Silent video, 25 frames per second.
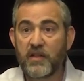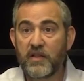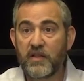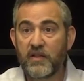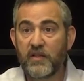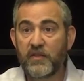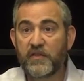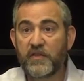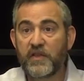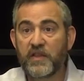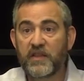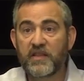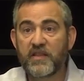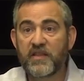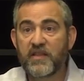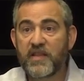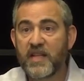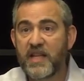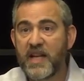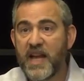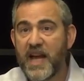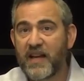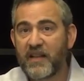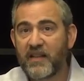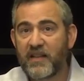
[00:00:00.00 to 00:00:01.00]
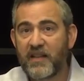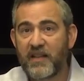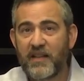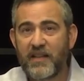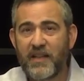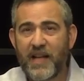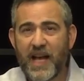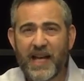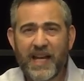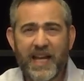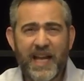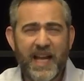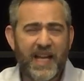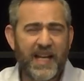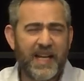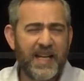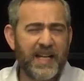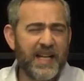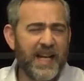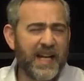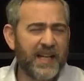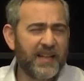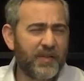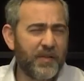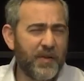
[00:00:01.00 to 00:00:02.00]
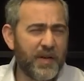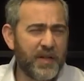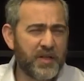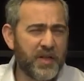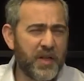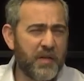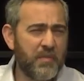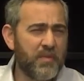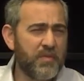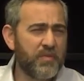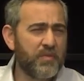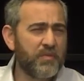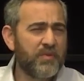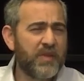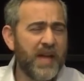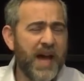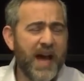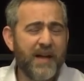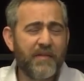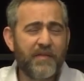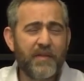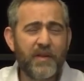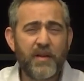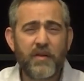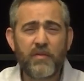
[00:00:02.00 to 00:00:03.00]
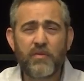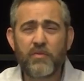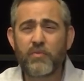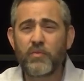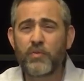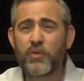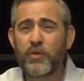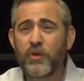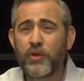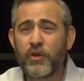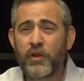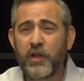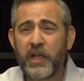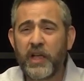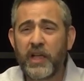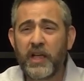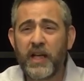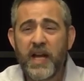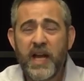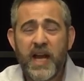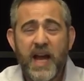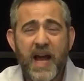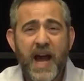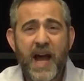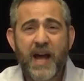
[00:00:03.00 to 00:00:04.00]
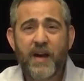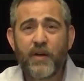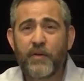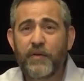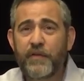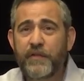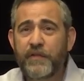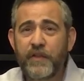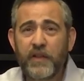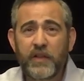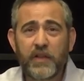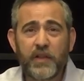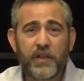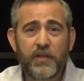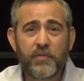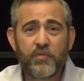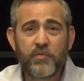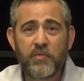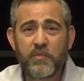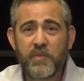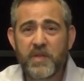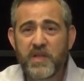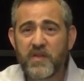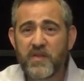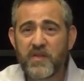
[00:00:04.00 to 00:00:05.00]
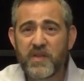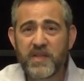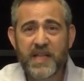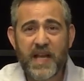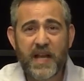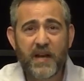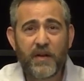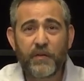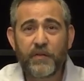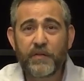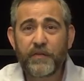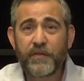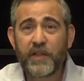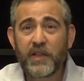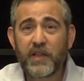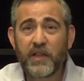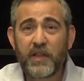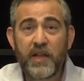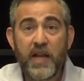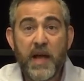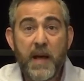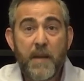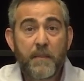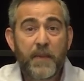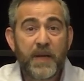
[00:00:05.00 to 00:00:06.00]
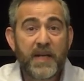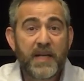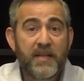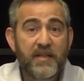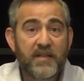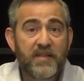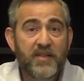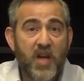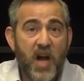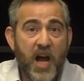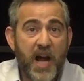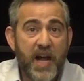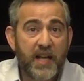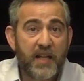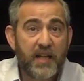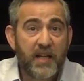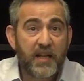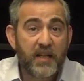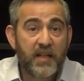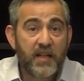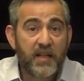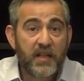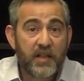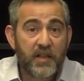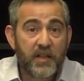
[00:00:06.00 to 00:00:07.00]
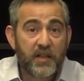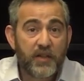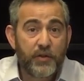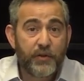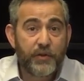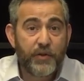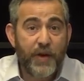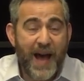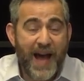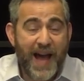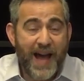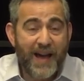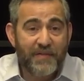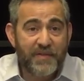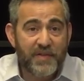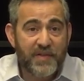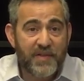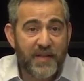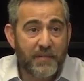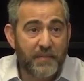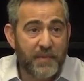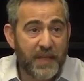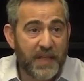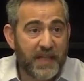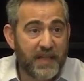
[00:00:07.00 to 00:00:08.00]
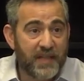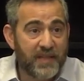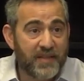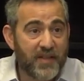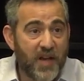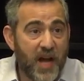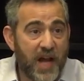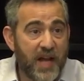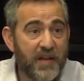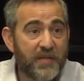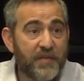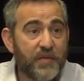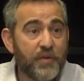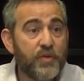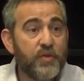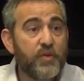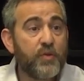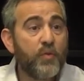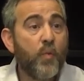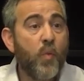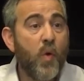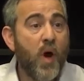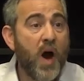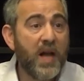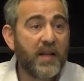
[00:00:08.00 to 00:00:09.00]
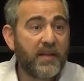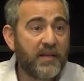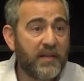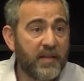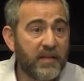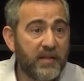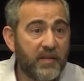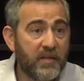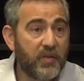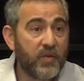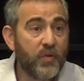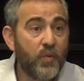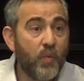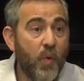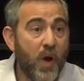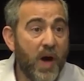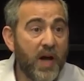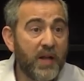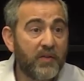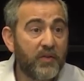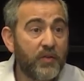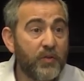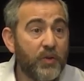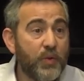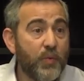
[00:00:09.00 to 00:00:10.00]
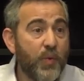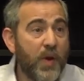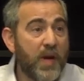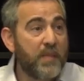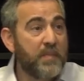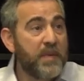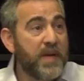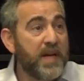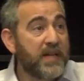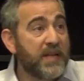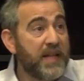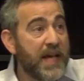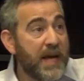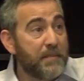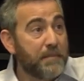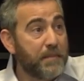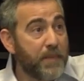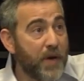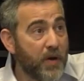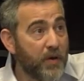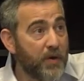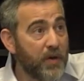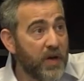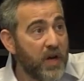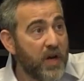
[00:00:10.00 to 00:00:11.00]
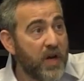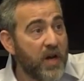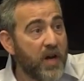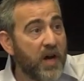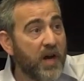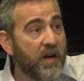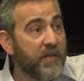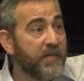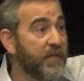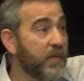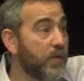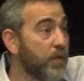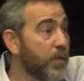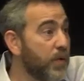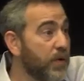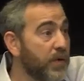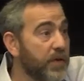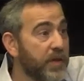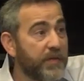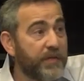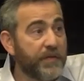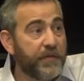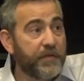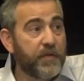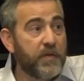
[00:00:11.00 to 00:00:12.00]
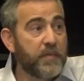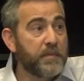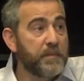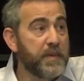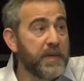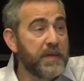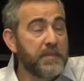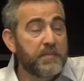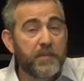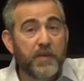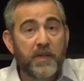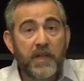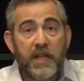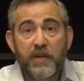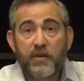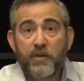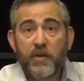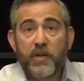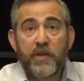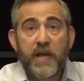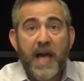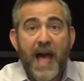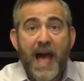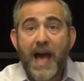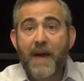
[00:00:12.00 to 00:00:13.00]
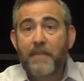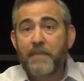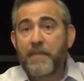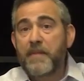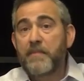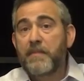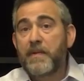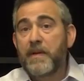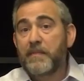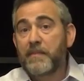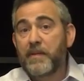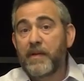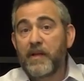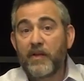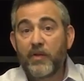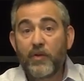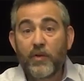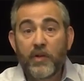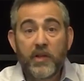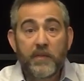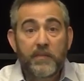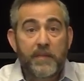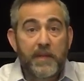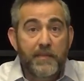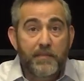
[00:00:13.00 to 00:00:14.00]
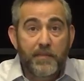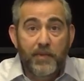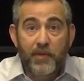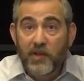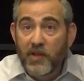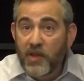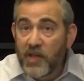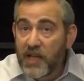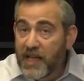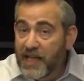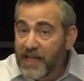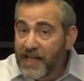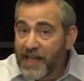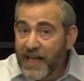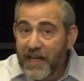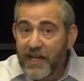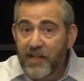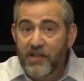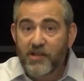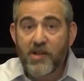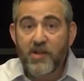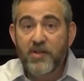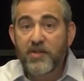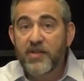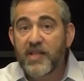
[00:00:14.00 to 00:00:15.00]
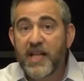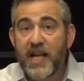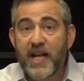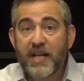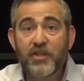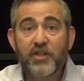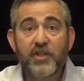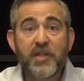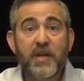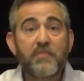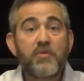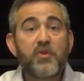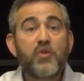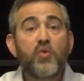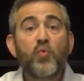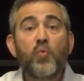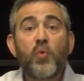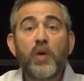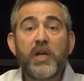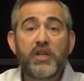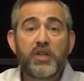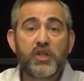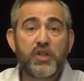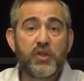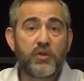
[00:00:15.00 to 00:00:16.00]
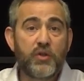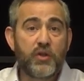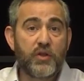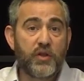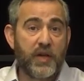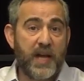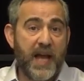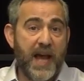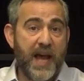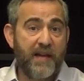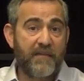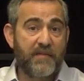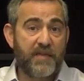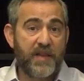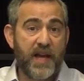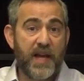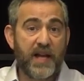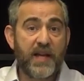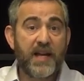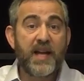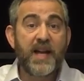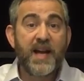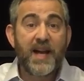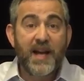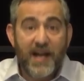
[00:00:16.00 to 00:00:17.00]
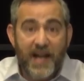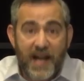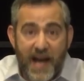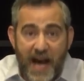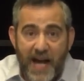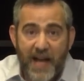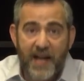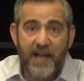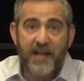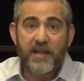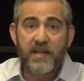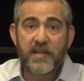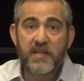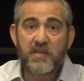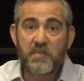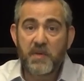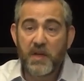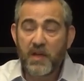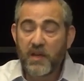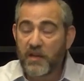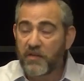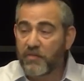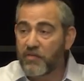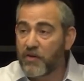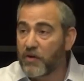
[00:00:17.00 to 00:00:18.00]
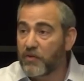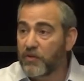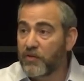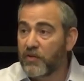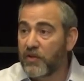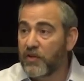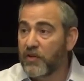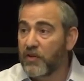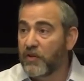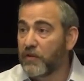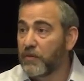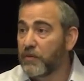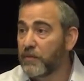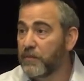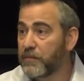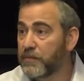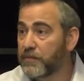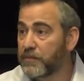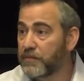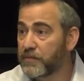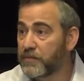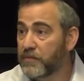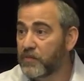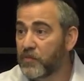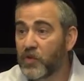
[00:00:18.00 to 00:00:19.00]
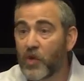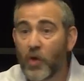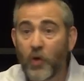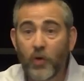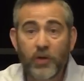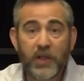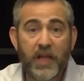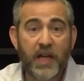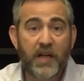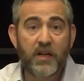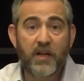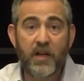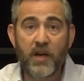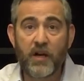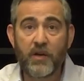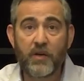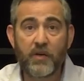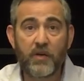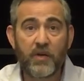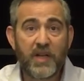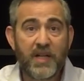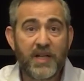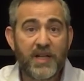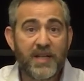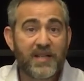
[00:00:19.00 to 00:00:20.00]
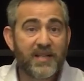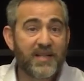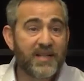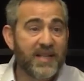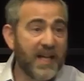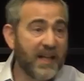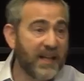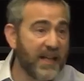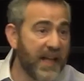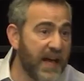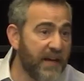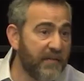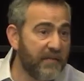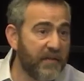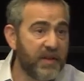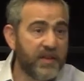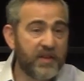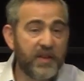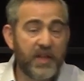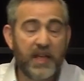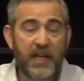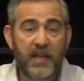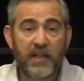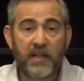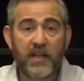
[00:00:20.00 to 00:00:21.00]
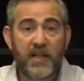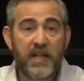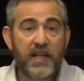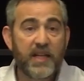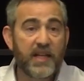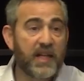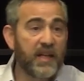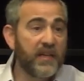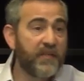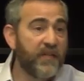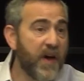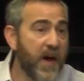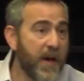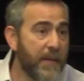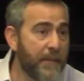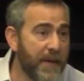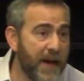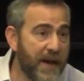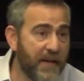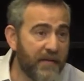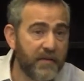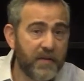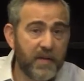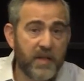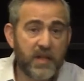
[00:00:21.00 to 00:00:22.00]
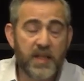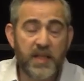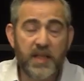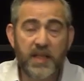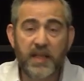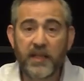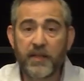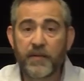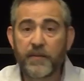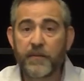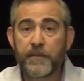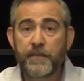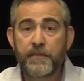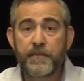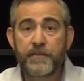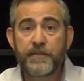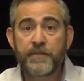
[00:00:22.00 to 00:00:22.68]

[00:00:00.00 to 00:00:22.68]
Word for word: You feel disconnected. I can't connect to Hashem through davening, through learning. I don't feel it through mitzvahs. I don't feel it. But inside, you have something inside of you. You want it. You want to. You want to be on that boat of all the frum people and all the happy people and all the people getting close to Hashem. You wish you could have that. Hanukkah is being thrown to you. Don't let go. Sell everything. Give up everything.